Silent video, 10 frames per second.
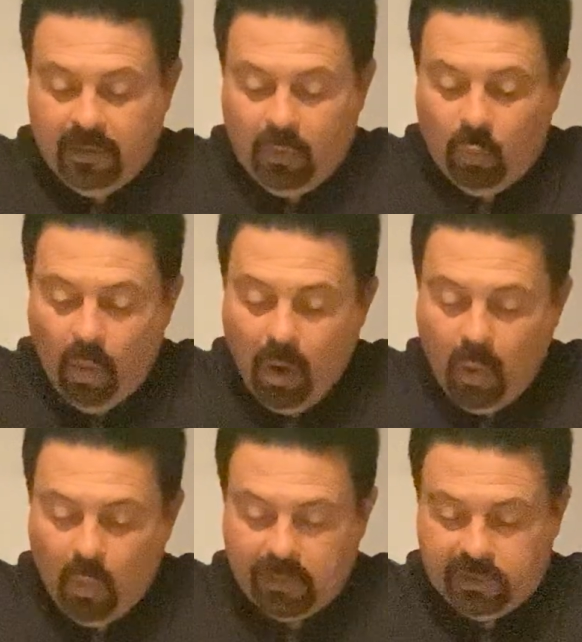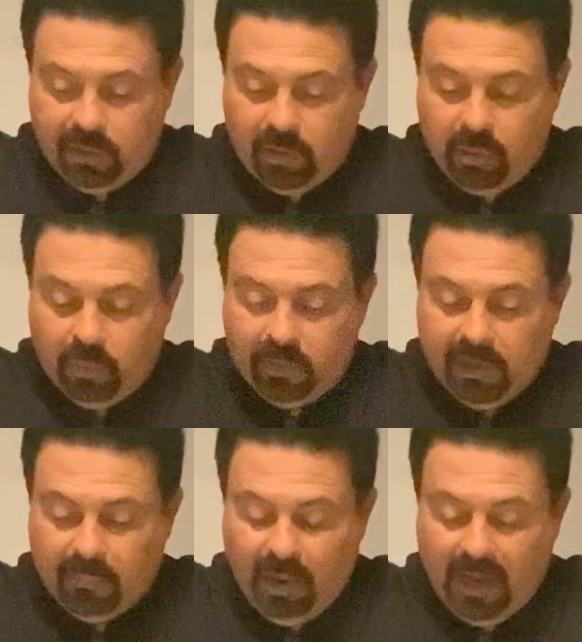Woe unto you, ye
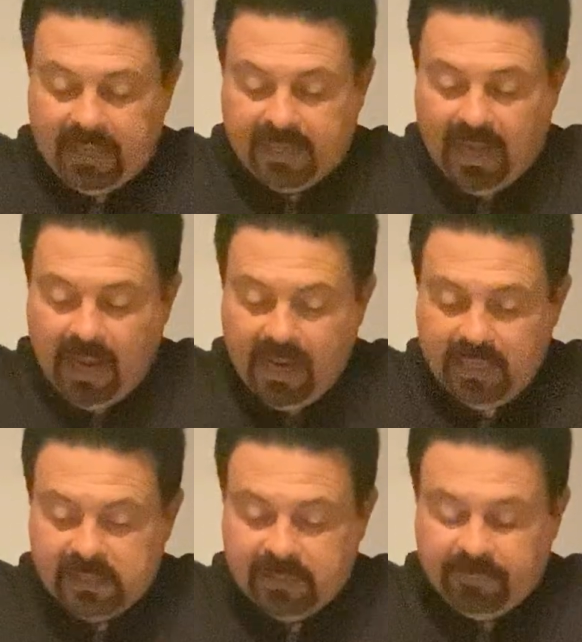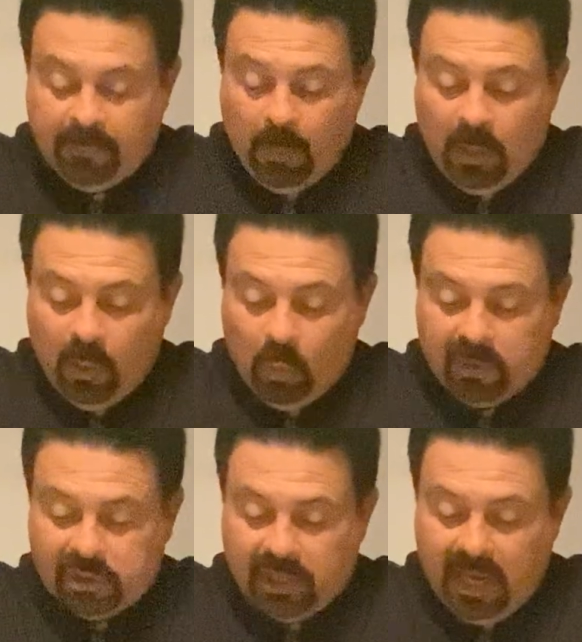blind guides,
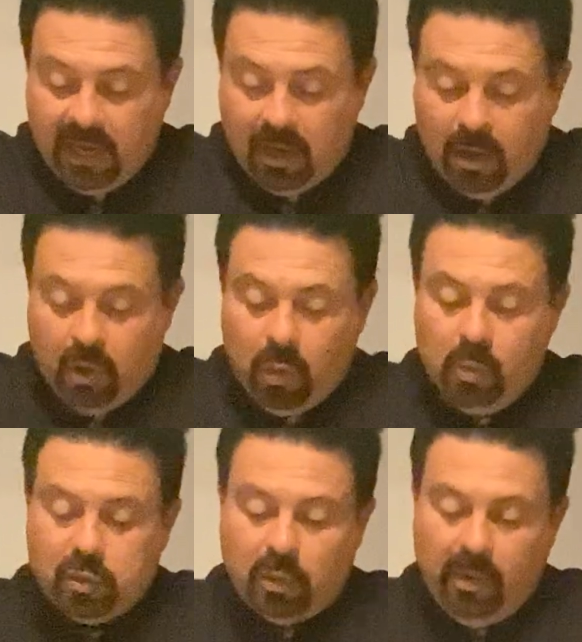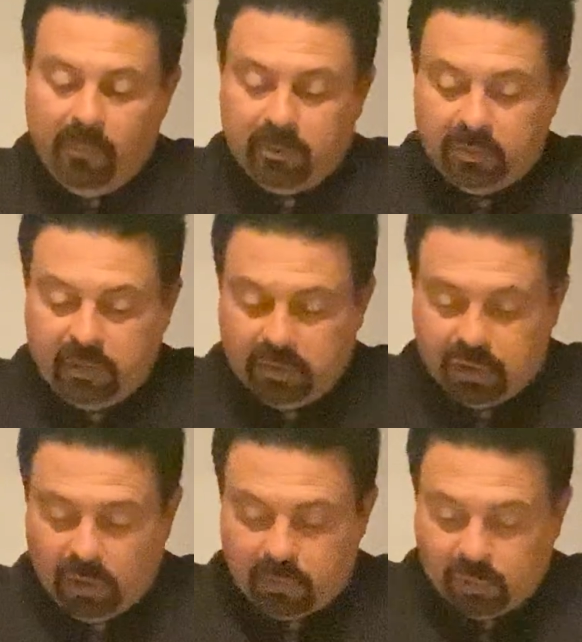which say, Whosoever
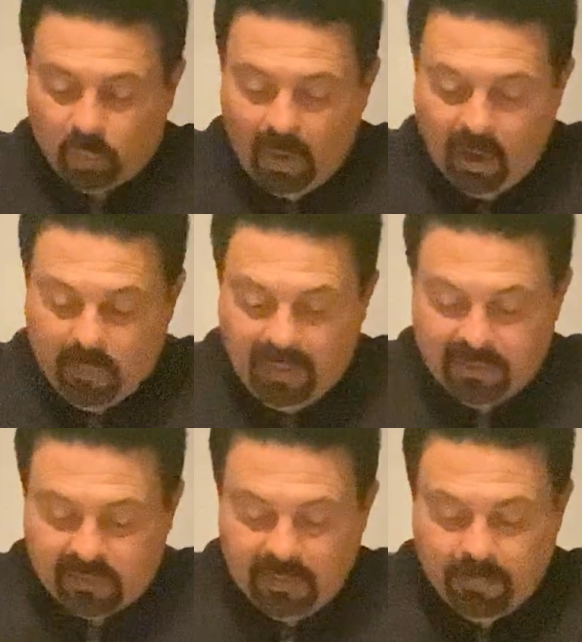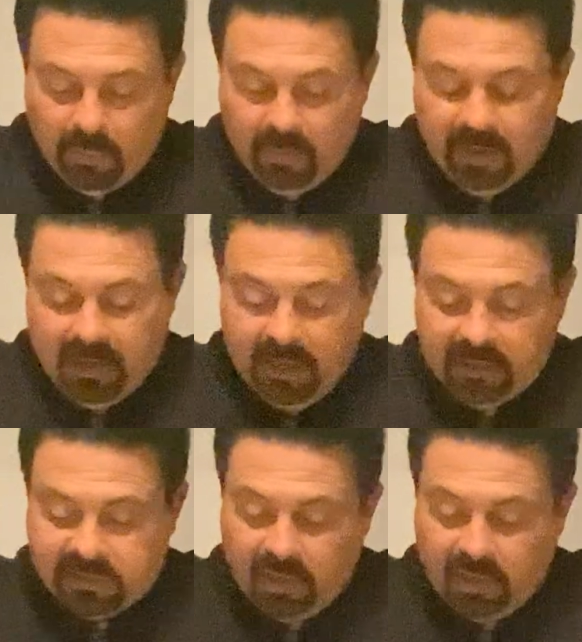shall swear by the temple, it is